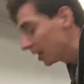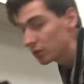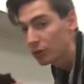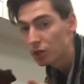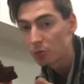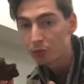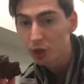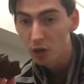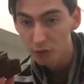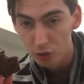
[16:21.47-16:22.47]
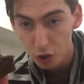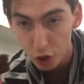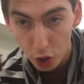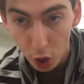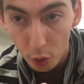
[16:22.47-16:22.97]
piece, which I'll bring over and
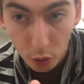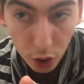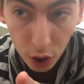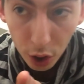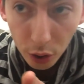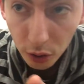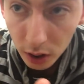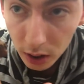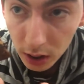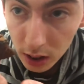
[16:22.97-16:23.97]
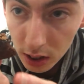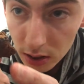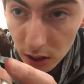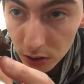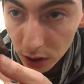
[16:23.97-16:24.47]
show you.
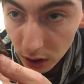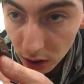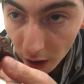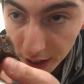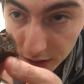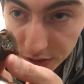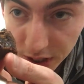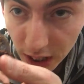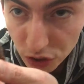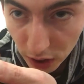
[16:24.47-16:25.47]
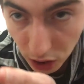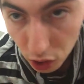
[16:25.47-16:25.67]
So you can kind of see it's really